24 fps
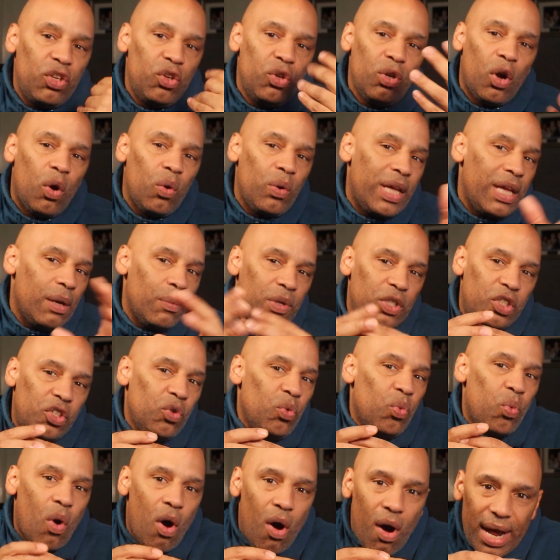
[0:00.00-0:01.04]
You don't get what
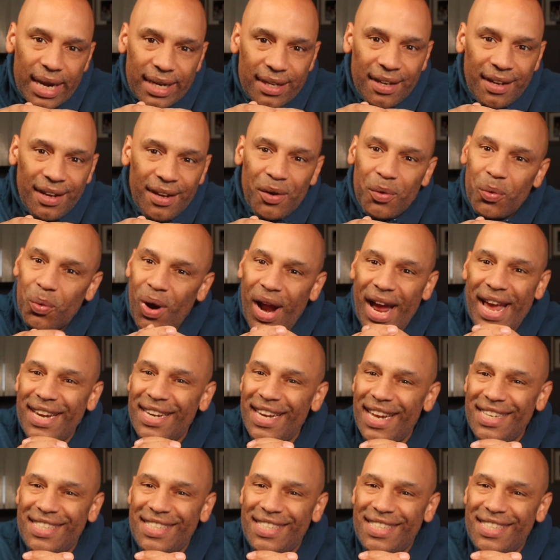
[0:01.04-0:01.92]
you want, right?